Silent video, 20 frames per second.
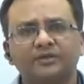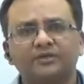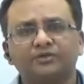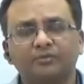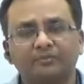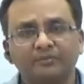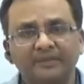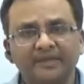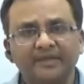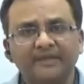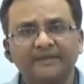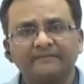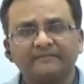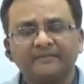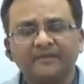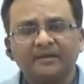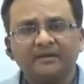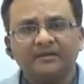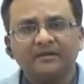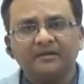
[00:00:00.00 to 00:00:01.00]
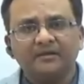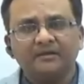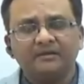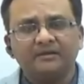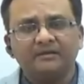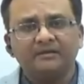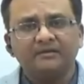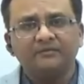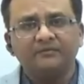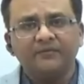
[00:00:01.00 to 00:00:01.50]
So be
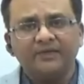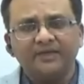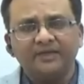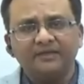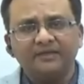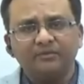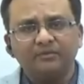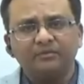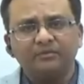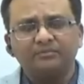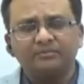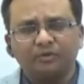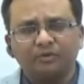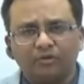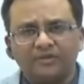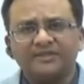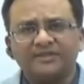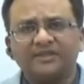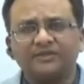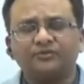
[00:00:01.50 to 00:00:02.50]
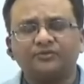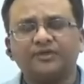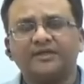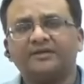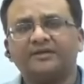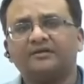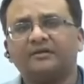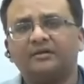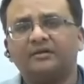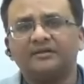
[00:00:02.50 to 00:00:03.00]
very,
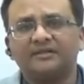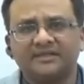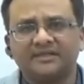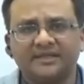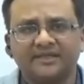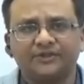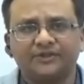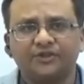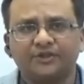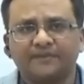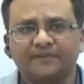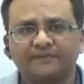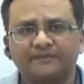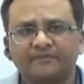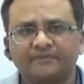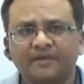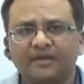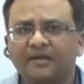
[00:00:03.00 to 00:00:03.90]
concentrate on this lecture.